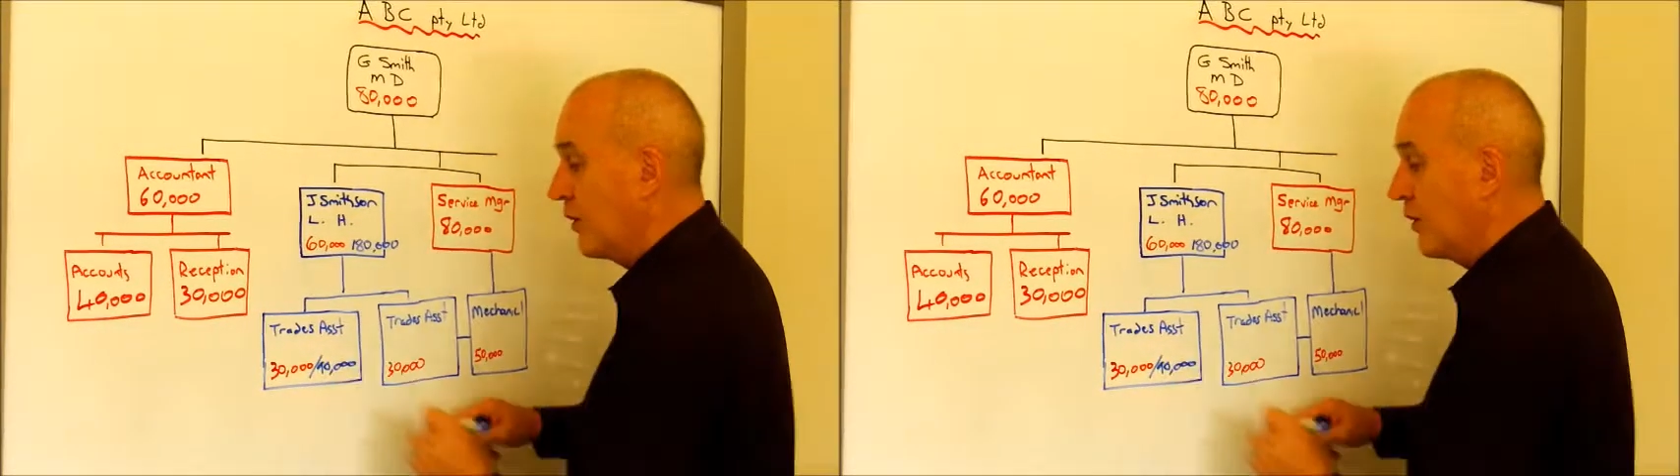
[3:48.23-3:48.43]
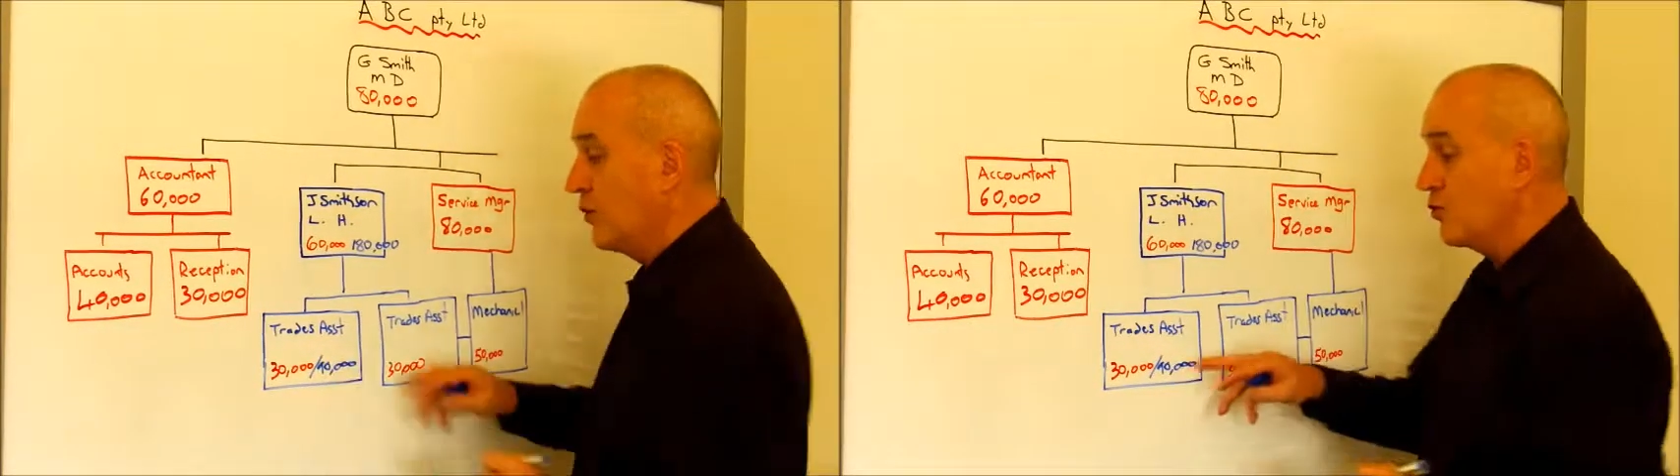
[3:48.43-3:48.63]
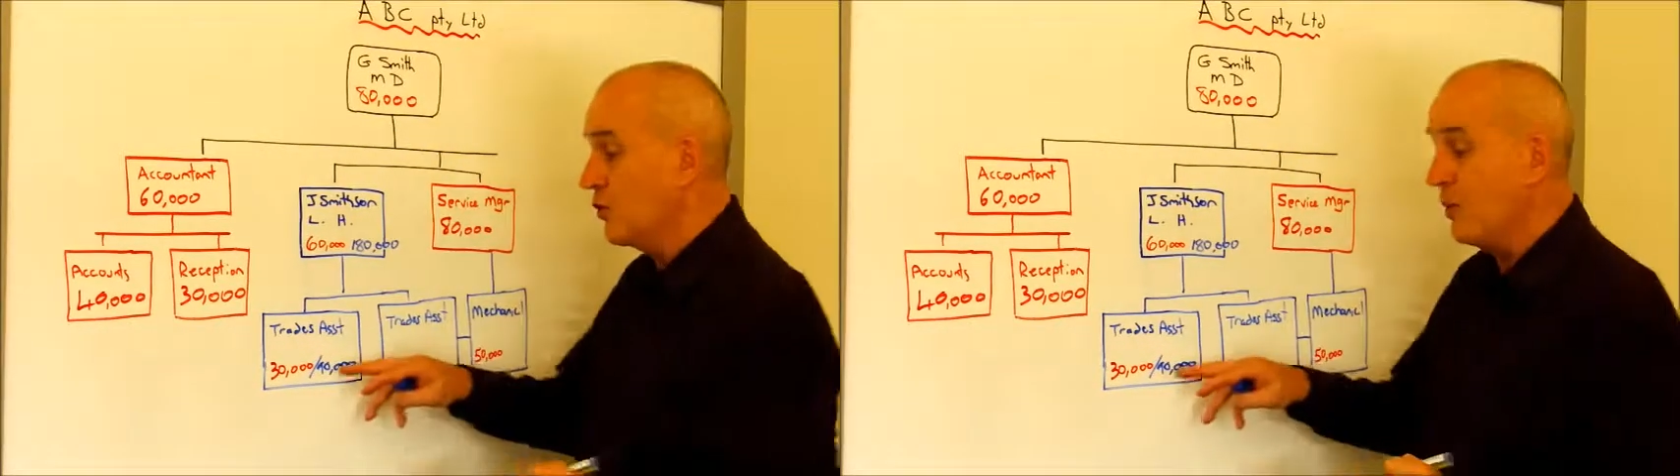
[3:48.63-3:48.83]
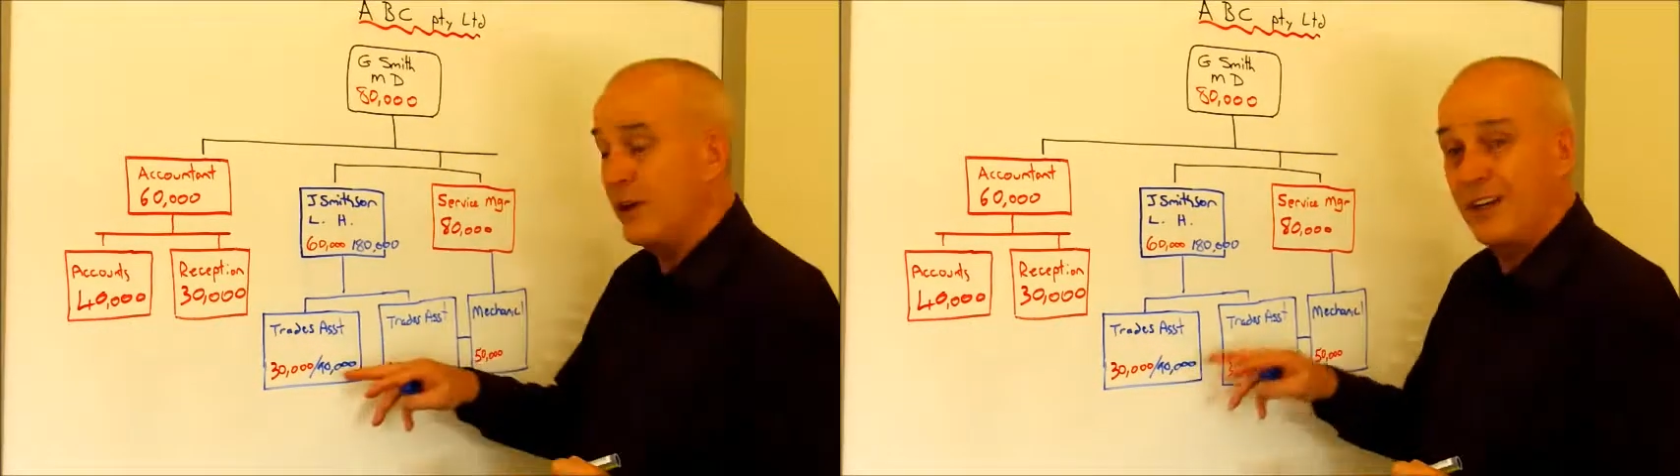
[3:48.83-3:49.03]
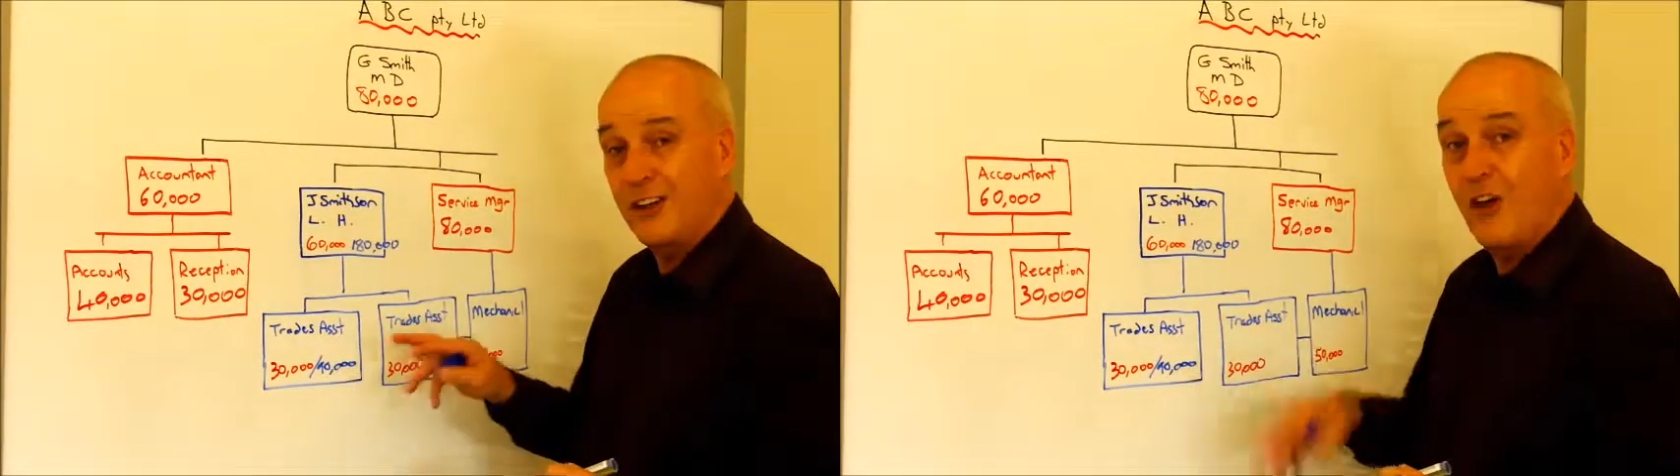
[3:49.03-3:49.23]

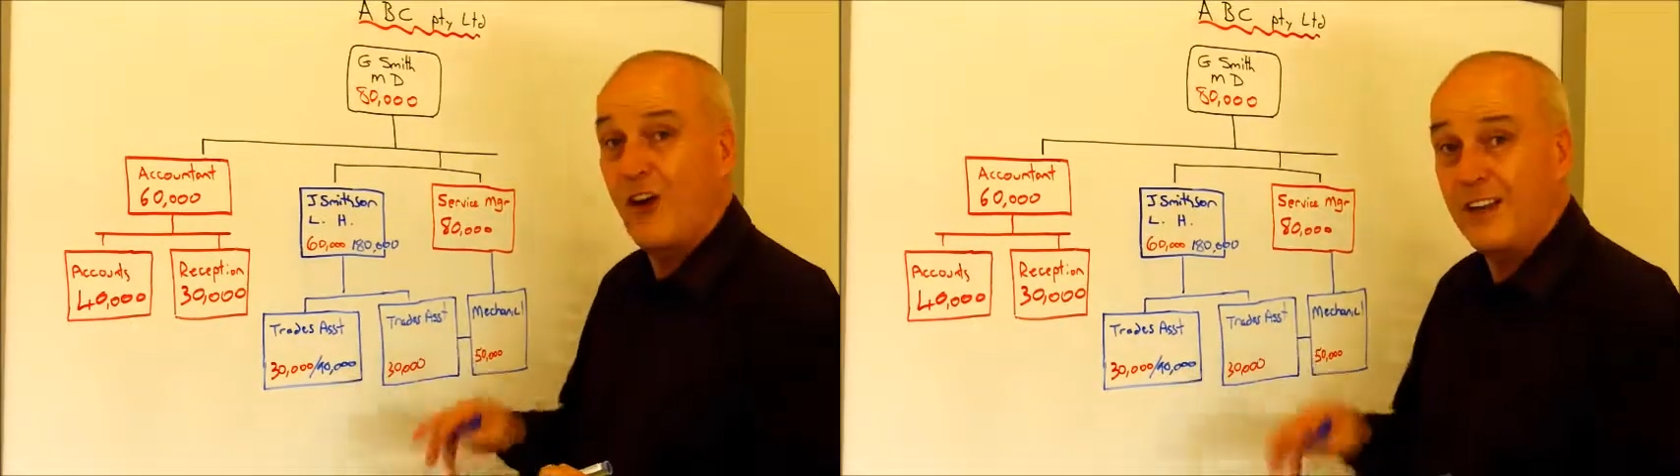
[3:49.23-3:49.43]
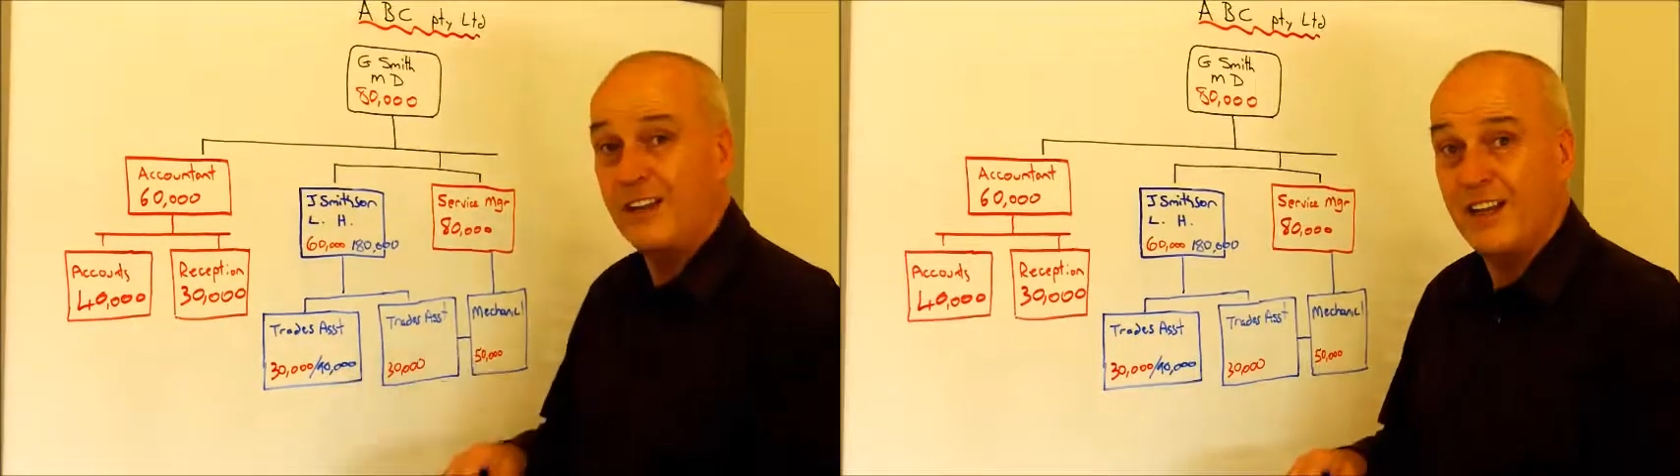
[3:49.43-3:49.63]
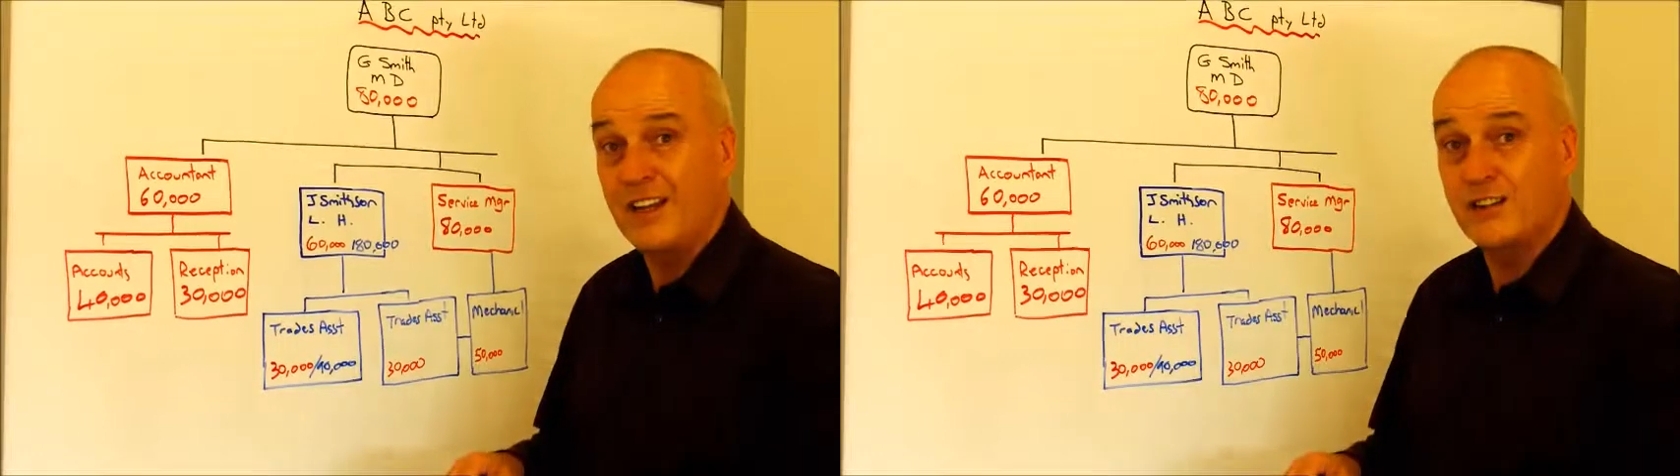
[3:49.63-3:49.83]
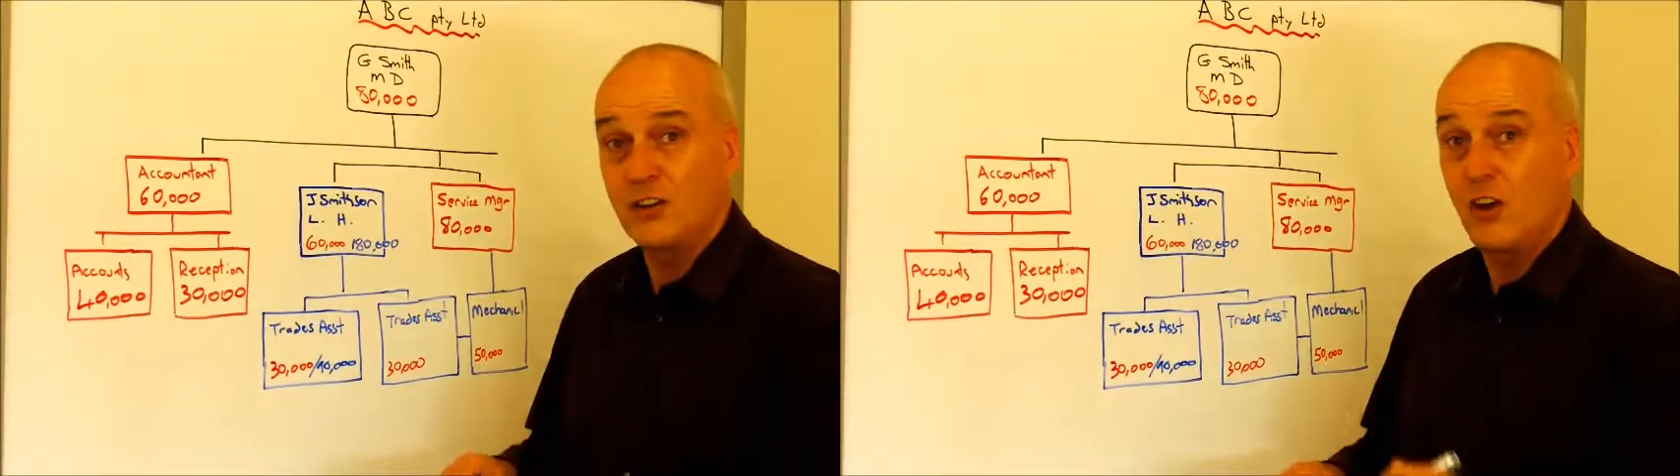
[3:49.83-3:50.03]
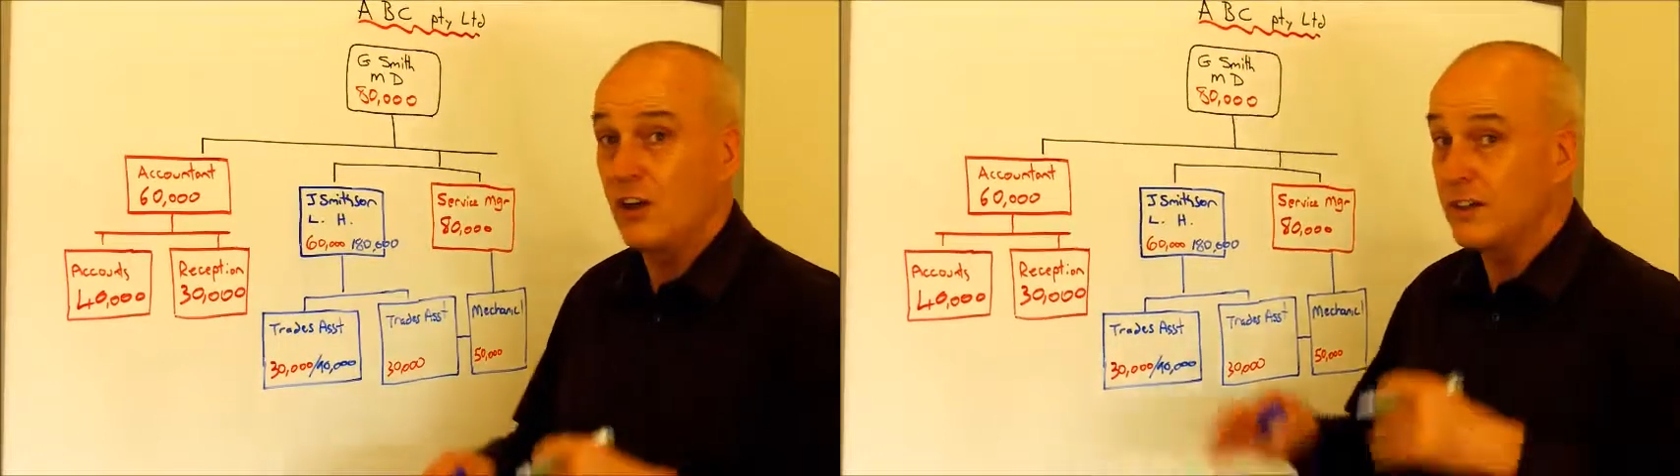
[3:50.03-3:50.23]
contributing $90,000